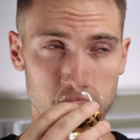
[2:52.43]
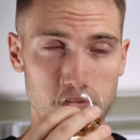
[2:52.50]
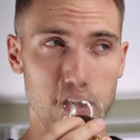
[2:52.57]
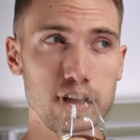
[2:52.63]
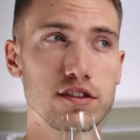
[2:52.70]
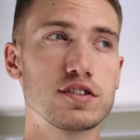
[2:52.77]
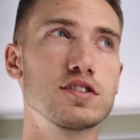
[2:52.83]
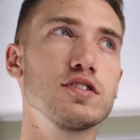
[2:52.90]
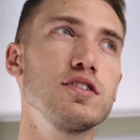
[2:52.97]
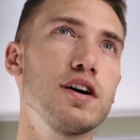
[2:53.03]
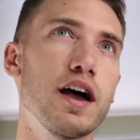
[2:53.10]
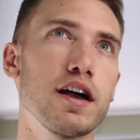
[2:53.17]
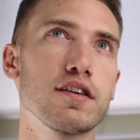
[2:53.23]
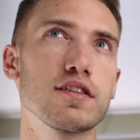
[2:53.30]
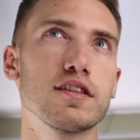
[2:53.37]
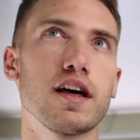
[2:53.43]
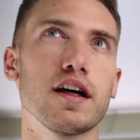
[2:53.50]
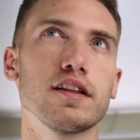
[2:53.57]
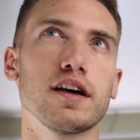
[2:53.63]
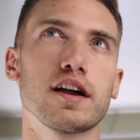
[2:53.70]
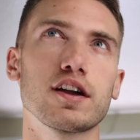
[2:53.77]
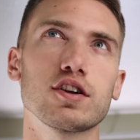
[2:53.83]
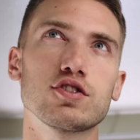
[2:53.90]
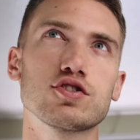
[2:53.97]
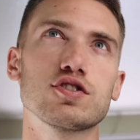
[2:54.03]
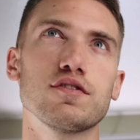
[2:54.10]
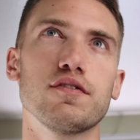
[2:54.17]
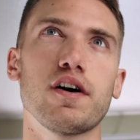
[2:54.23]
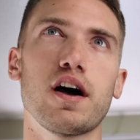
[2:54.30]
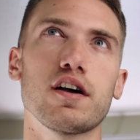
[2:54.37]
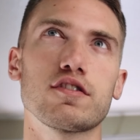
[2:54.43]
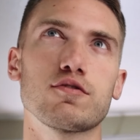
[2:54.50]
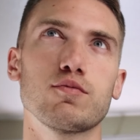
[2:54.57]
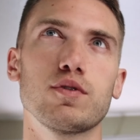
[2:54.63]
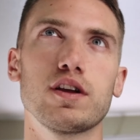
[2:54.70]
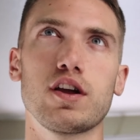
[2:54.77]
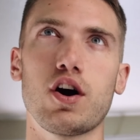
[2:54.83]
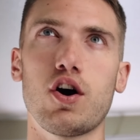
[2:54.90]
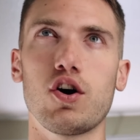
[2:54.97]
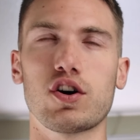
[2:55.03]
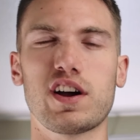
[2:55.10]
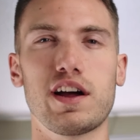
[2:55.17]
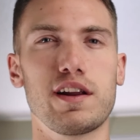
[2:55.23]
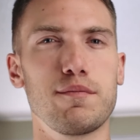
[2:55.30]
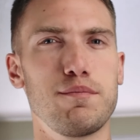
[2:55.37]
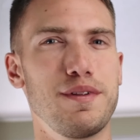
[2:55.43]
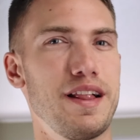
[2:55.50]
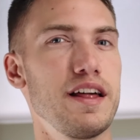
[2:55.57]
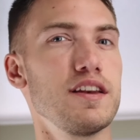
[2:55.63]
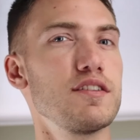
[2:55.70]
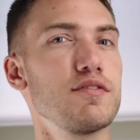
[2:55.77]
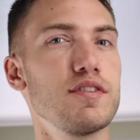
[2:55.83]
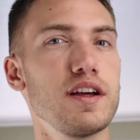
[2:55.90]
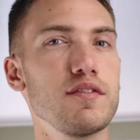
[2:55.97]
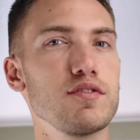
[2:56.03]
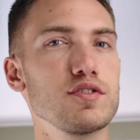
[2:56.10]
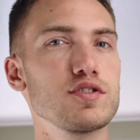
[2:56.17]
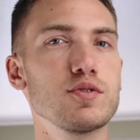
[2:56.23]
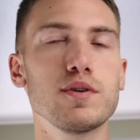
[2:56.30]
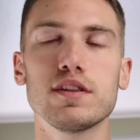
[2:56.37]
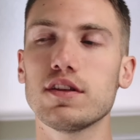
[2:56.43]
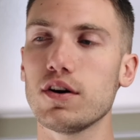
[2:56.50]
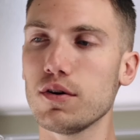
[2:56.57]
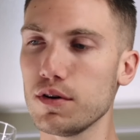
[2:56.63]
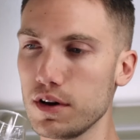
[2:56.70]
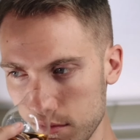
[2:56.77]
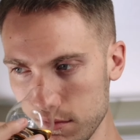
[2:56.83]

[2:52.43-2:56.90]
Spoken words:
It still has that like Chivas Regal kind of blend flavor to it though.